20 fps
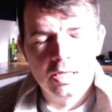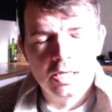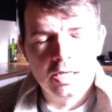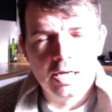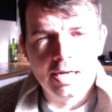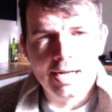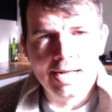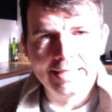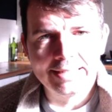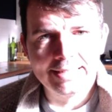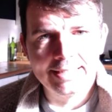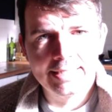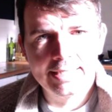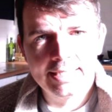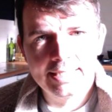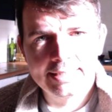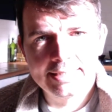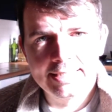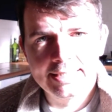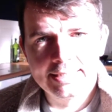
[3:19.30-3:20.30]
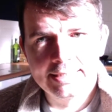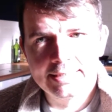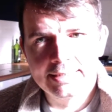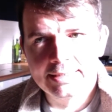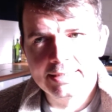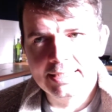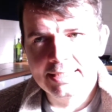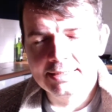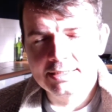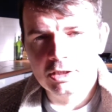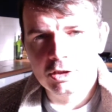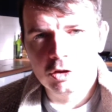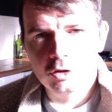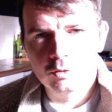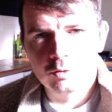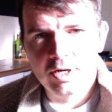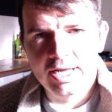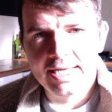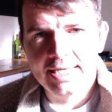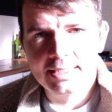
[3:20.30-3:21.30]
And the Airking is a
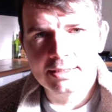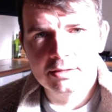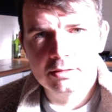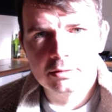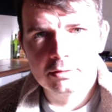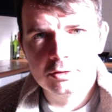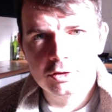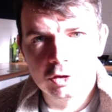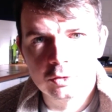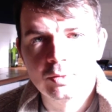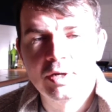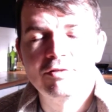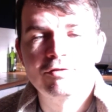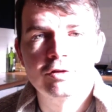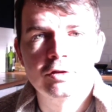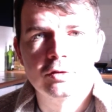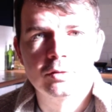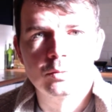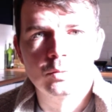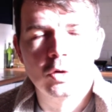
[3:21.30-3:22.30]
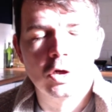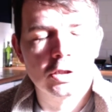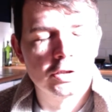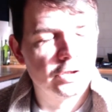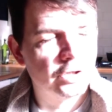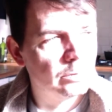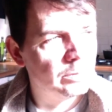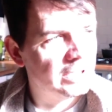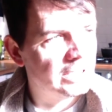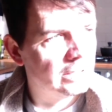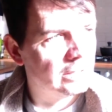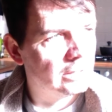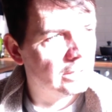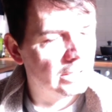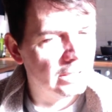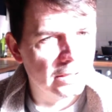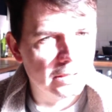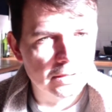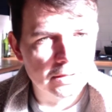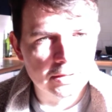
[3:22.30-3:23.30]
great do everything watch. I mean,
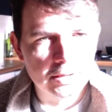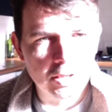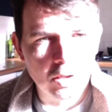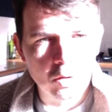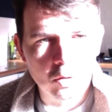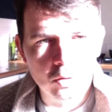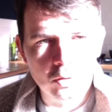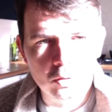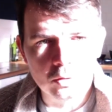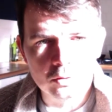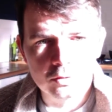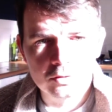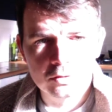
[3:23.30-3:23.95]
the old